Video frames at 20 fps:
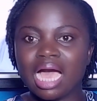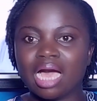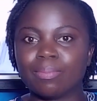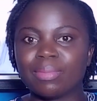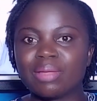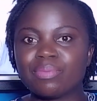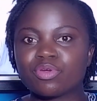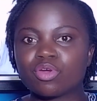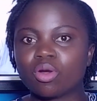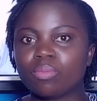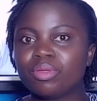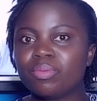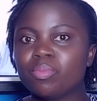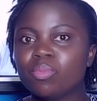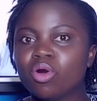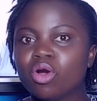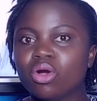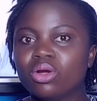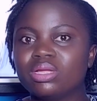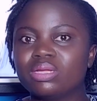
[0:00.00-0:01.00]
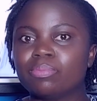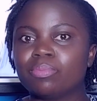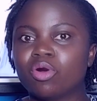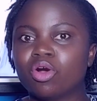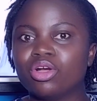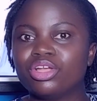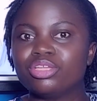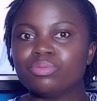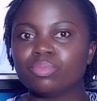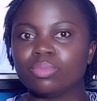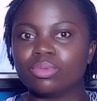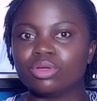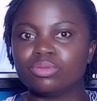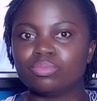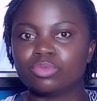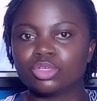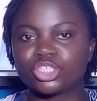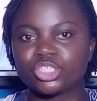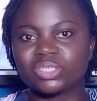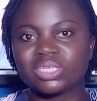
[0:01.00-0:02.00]
Am I becoming more
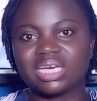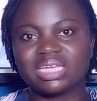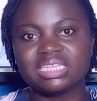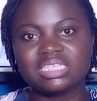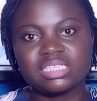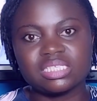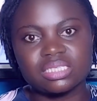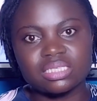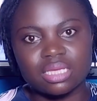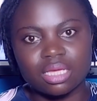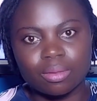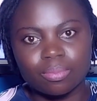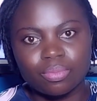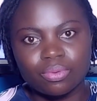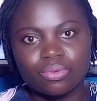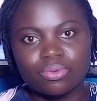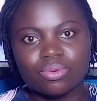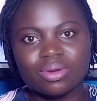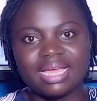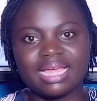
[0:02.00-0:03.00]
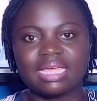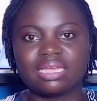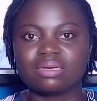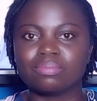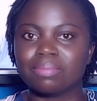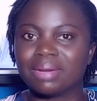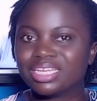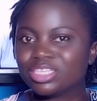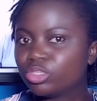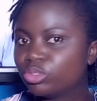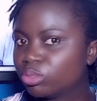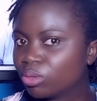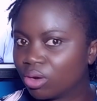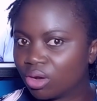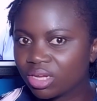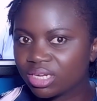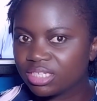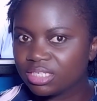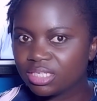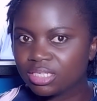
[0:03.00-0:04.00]
emotionally stable and
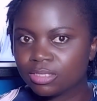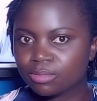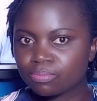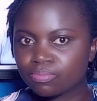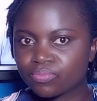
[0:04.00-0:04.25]
matured?